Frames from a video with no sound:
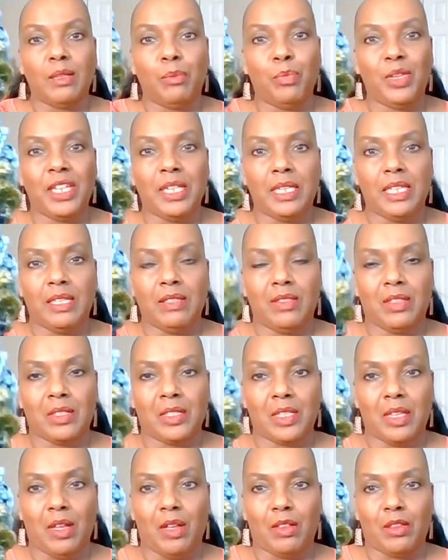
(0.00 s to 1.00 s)
a beanie
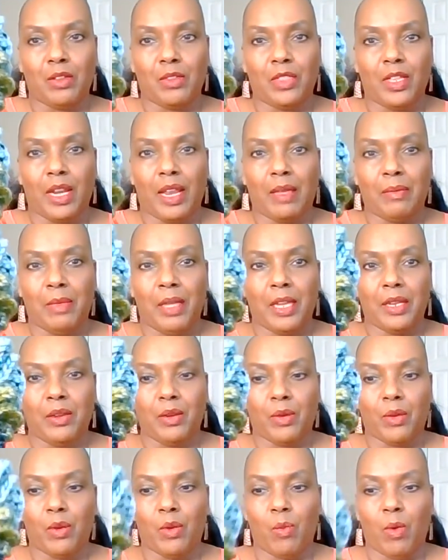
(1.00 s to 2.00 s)
this color that I made
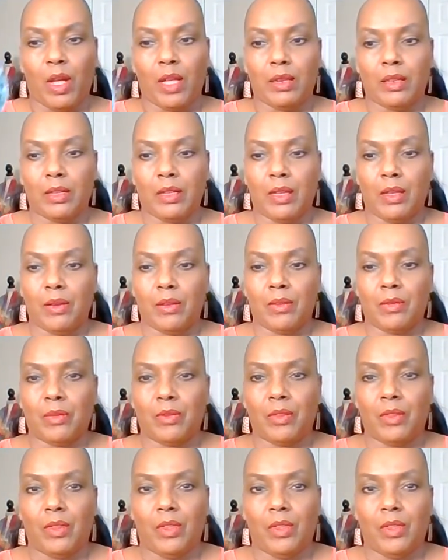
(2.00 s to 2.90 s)
her a while ago.